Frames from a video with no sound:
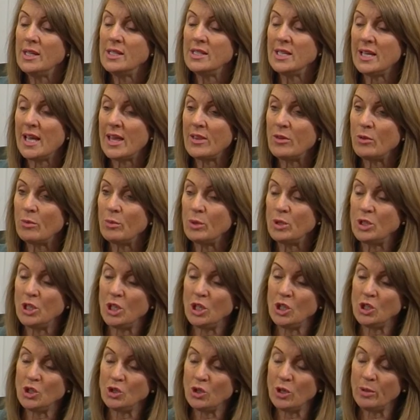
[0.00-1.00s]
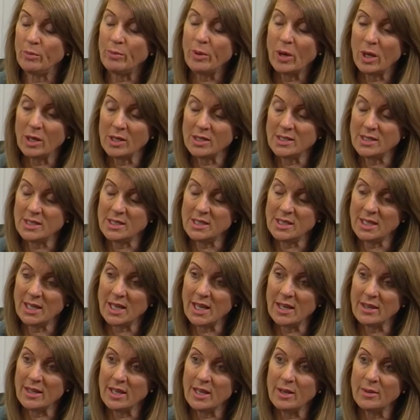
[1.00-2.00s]
together on putting a joint policy
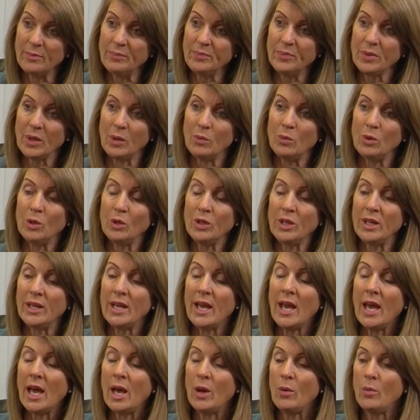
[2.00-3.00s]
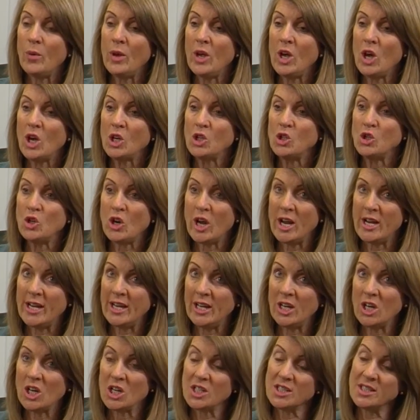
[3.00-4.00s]
together. We're looking at how we are
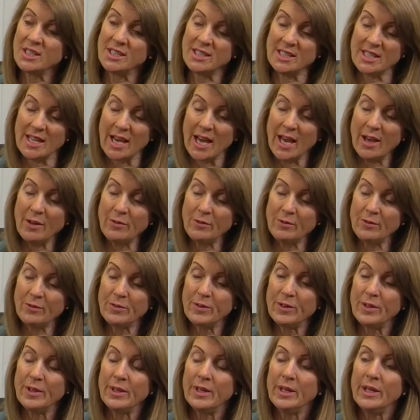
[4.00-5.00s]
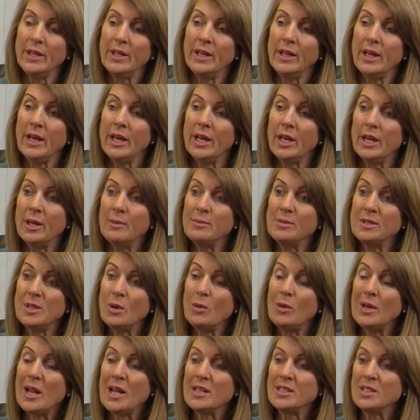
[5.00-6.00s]
training our staff. Uh, so
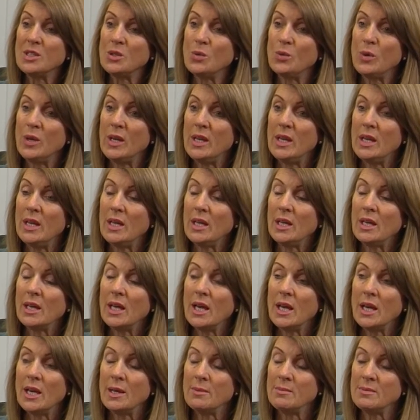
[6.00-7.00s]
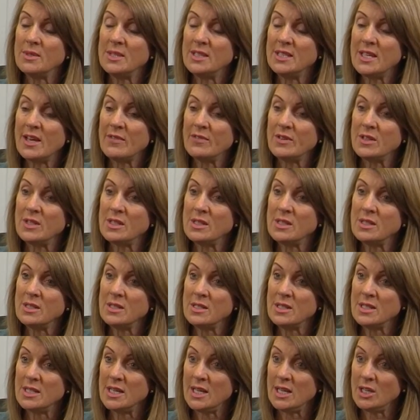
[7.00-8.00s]
last week, um, seven
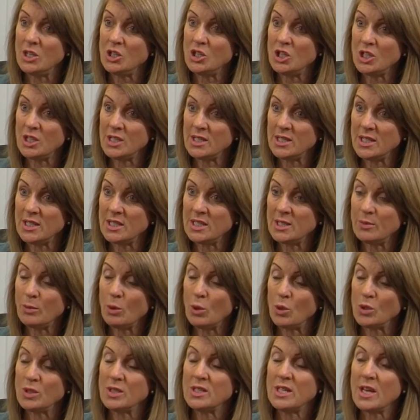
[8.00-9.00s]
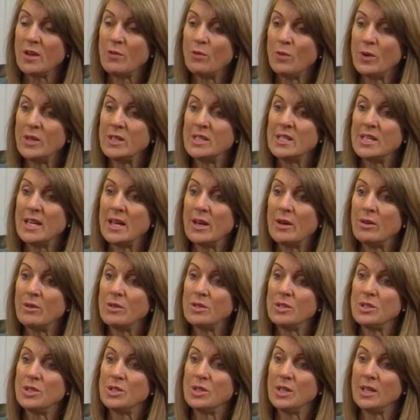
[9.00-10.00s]
teachers and support staff went
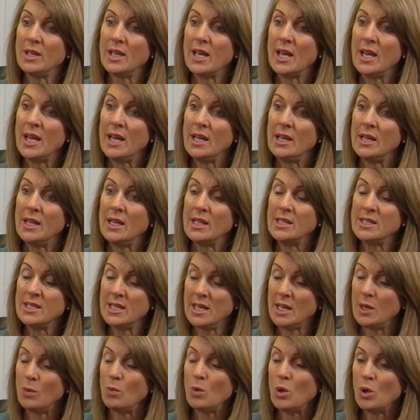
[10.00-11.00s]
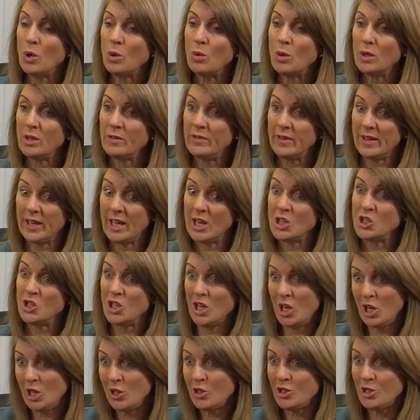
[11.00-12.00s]
out to gain a tier one qualification,
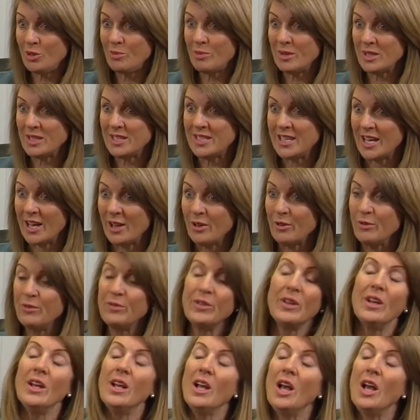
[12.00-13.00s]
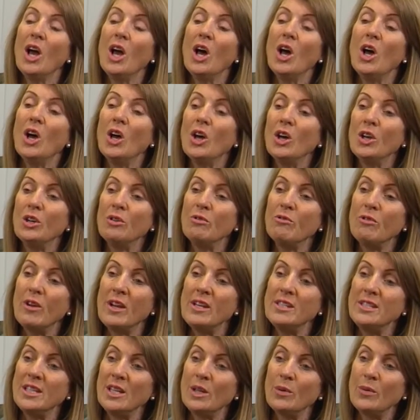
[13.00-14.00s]
including myself, on
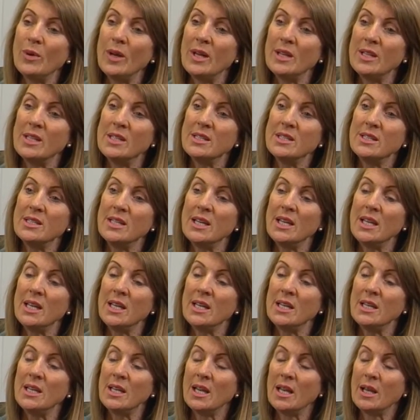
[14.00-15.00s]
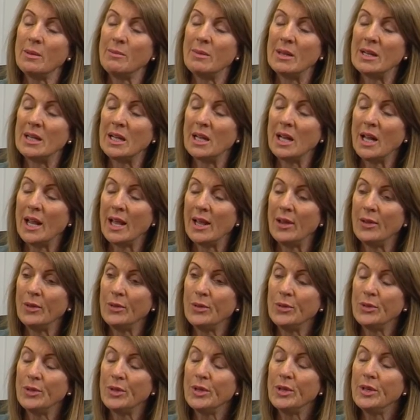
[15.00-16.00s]
raising awareness in mental
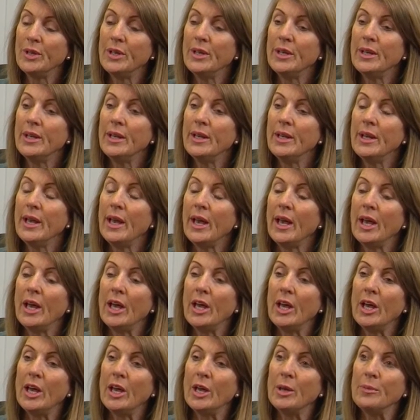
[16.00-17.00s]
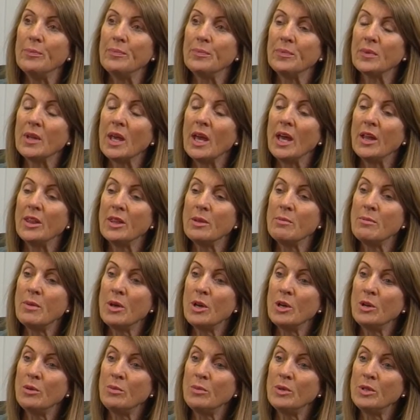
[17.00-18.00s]
health. Um, at the
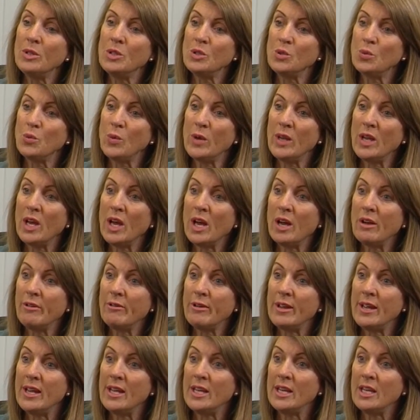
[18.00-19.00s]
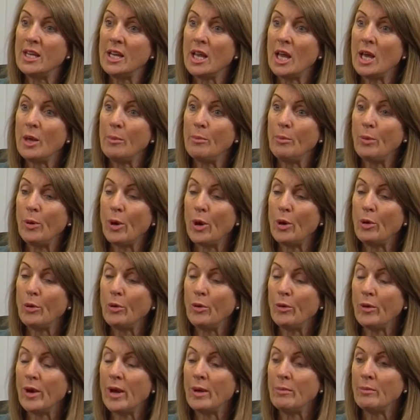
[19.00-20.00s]
moment, we are in a
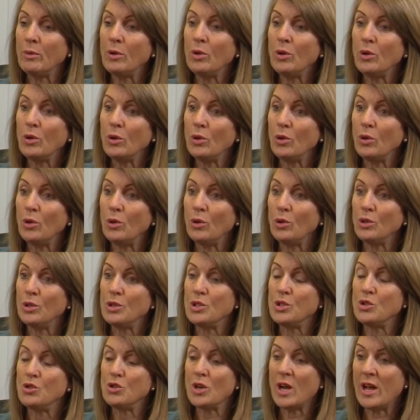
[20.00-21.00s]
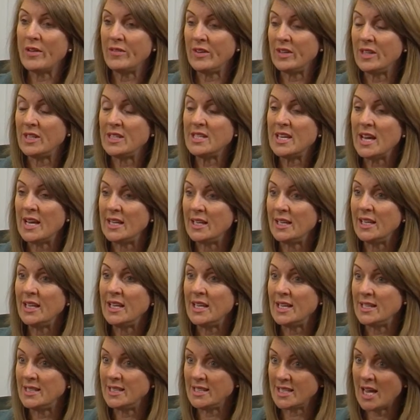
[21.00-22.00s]
program called Driving the 10
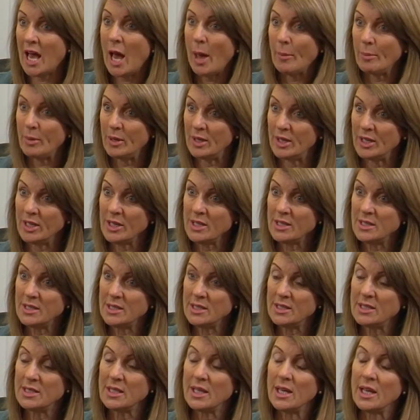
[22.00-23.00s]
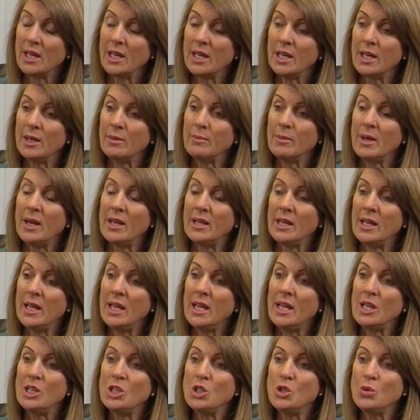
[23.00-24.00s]
Keys to Happiness, um, and
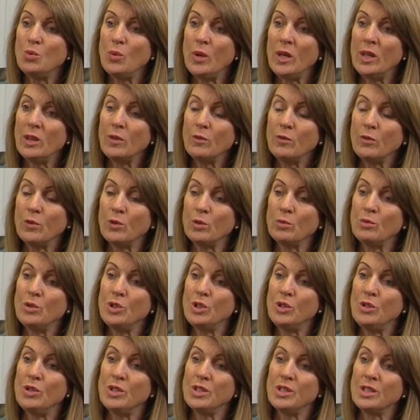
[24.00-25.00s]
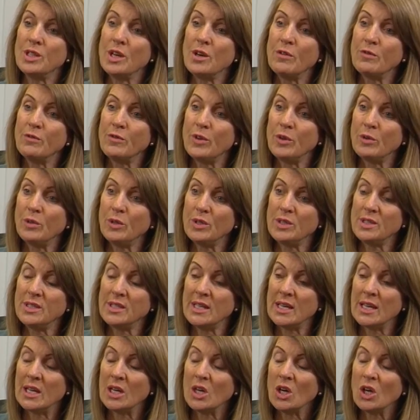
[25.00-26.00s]
each week the form tutors are
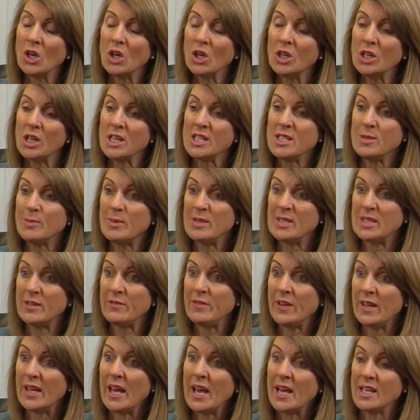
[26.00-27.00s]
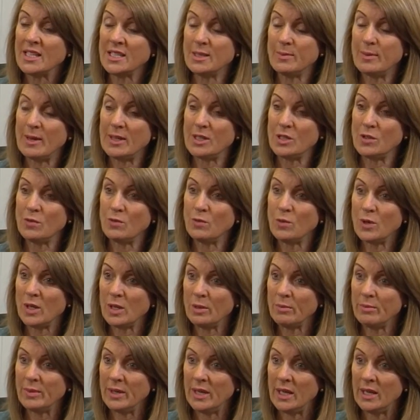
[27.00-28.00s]
focusing on a specific aspect of
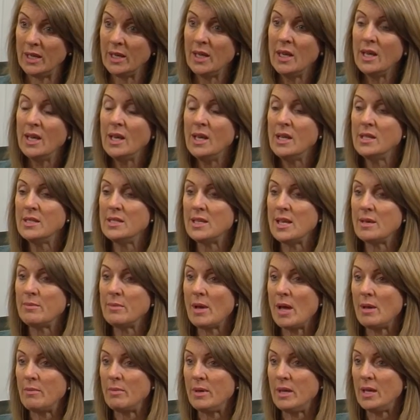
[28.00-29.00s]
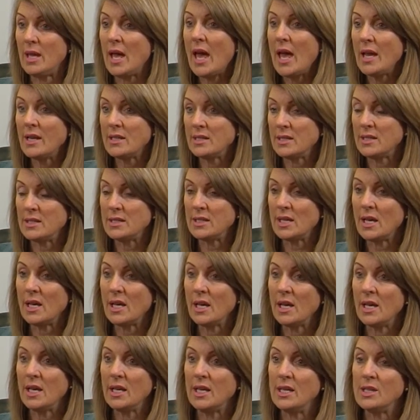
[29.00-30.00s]
well-being. So that might be
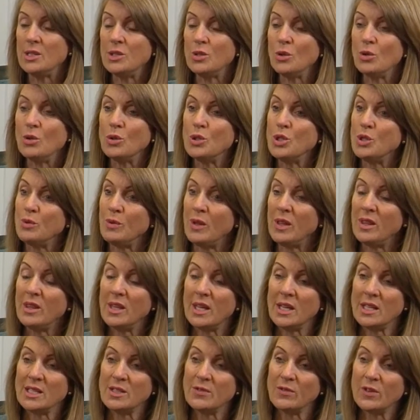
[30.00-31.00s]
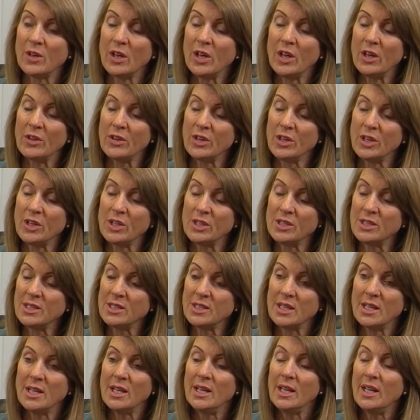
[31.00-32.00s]
exercise or doing things for others.
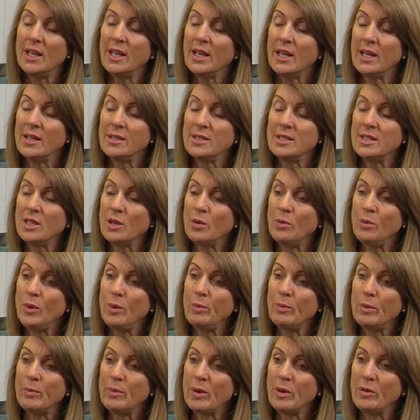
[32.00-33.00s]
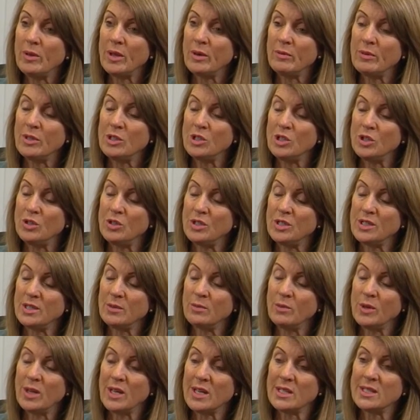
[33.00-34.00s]
And so we promote that with the tutors
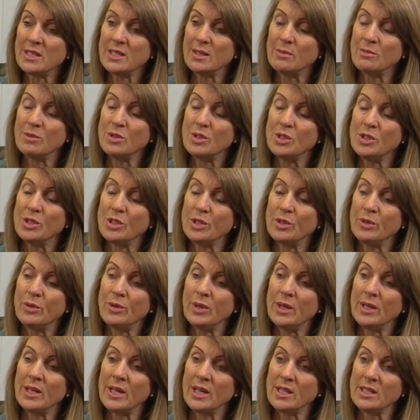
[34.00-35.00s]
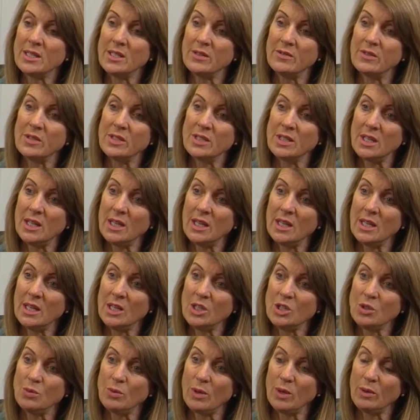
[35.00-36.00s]
and we ask them to do an activity
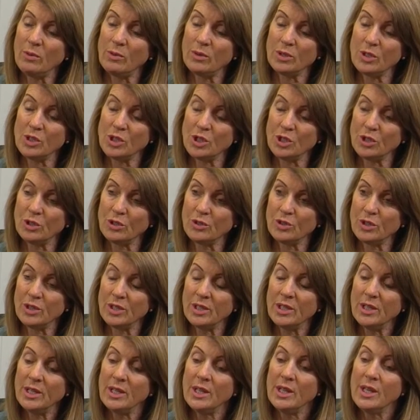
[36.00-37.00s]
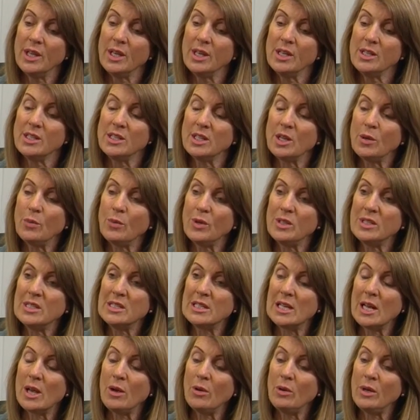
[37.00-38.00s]
each week with the children. So we're
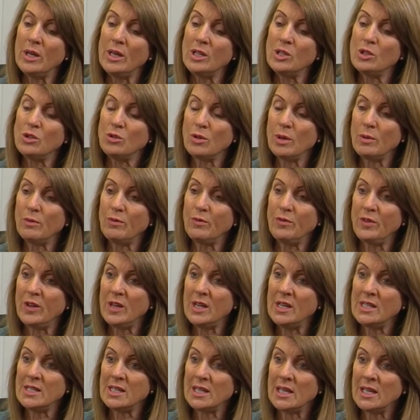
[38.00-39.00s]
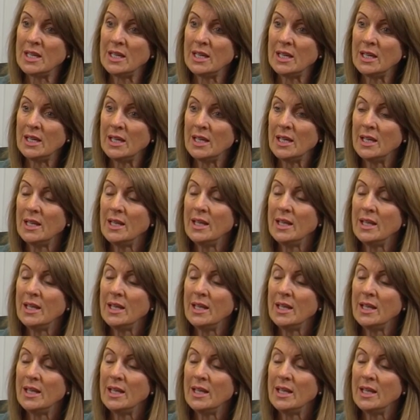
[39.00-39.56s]
slowly drip feeding